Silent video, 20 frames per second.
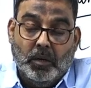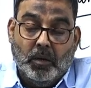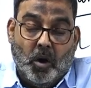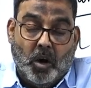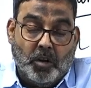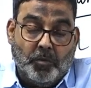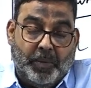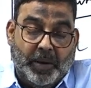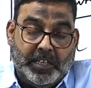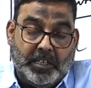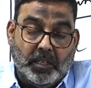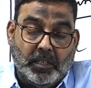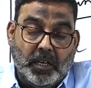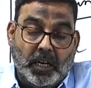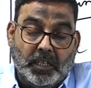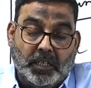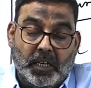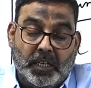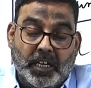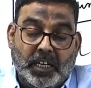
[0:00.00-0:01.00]
or pattern
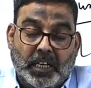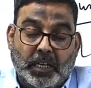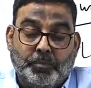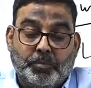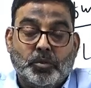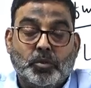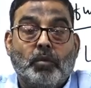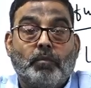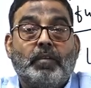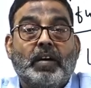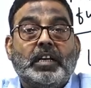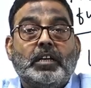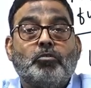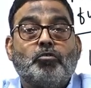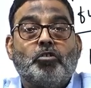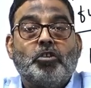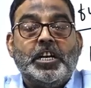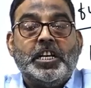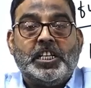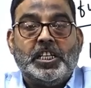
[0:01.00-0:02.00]
alternatives of value
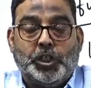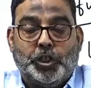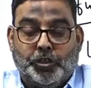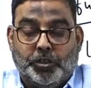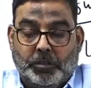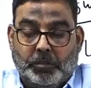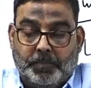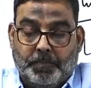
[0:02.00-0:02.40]
orientation.